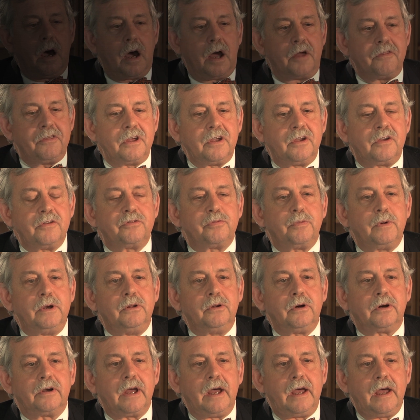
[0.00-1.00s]
I think as we
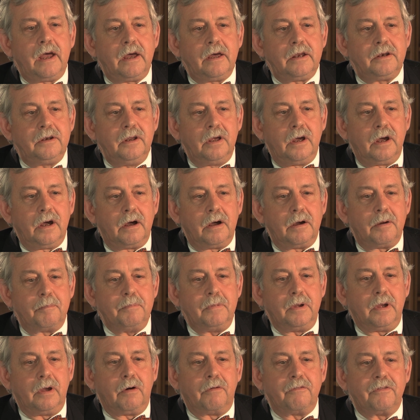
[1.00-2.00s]
look ahead
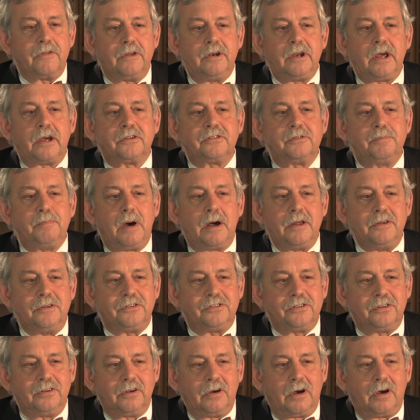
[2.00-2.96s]
over the next months